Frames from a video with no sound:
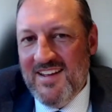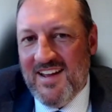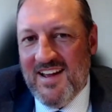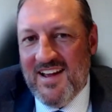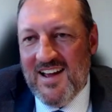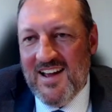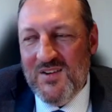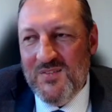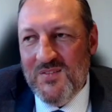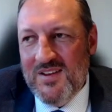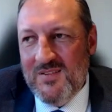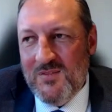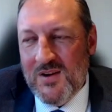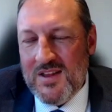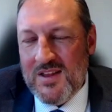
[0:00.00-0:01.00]
One
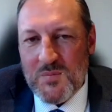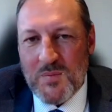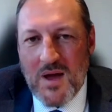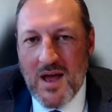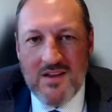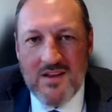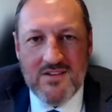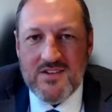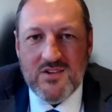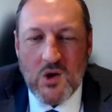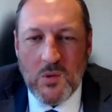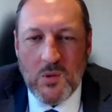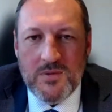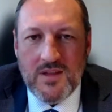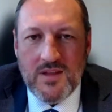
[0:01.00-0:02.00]
of the other partners just
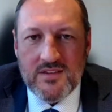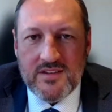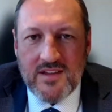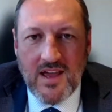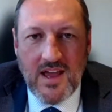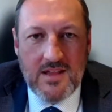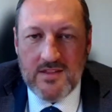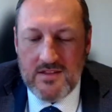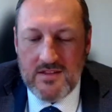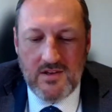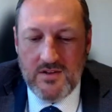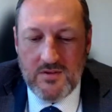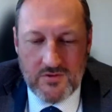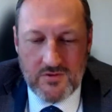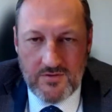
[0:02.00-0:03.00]
commented the other day that
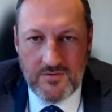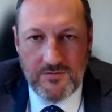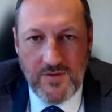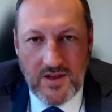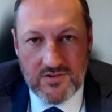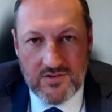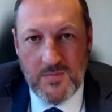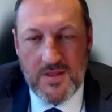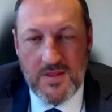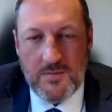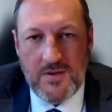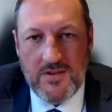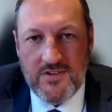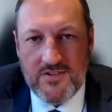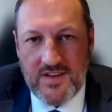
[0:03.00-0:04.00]
there was an investment that had
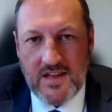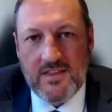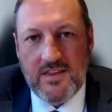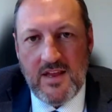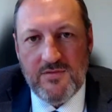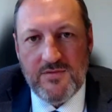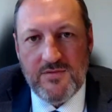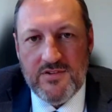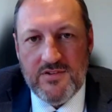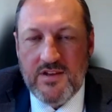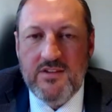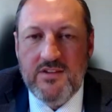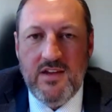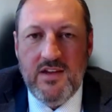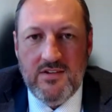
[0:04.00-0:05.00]
been sat there for
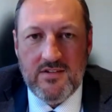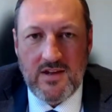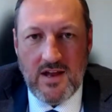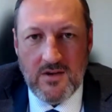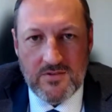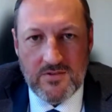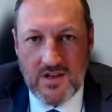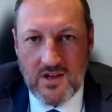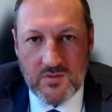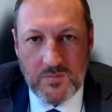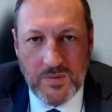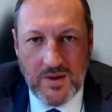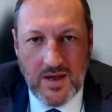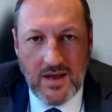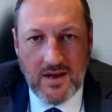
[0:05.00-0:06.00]
6 years at
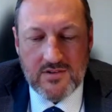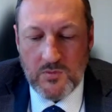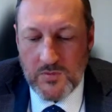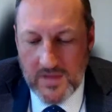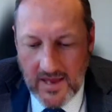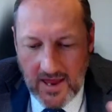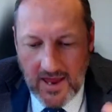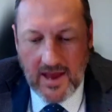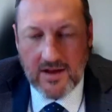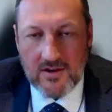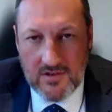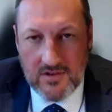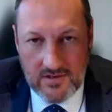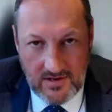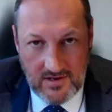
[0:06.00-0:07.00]
$100,000, and when they
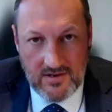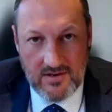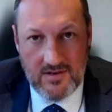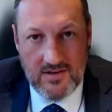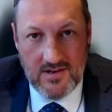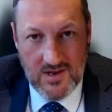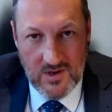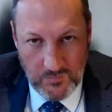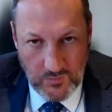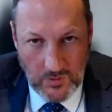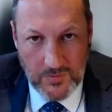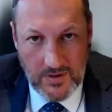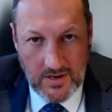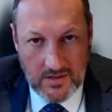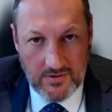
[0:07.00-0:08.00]
actually did a
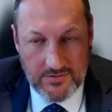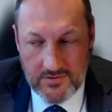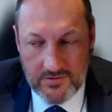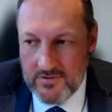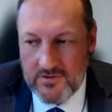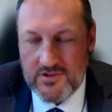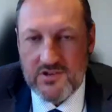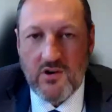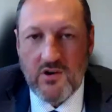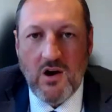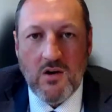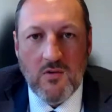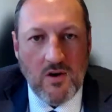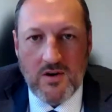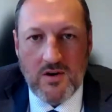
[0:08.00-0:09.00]
proper analysis, it
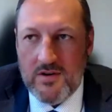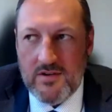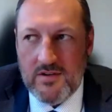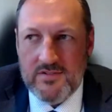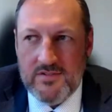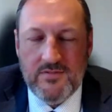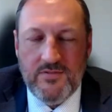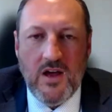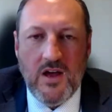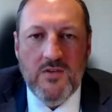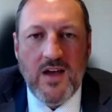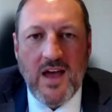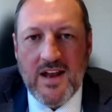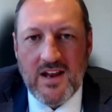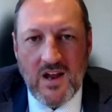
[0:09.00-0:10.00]
skyrocketed to sort of
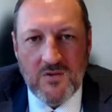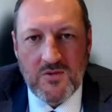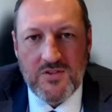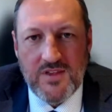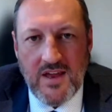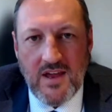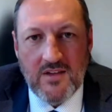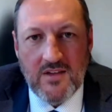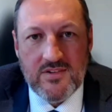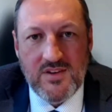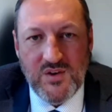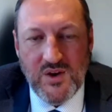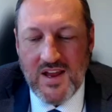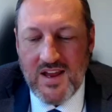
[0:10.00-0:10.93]
over 800,000.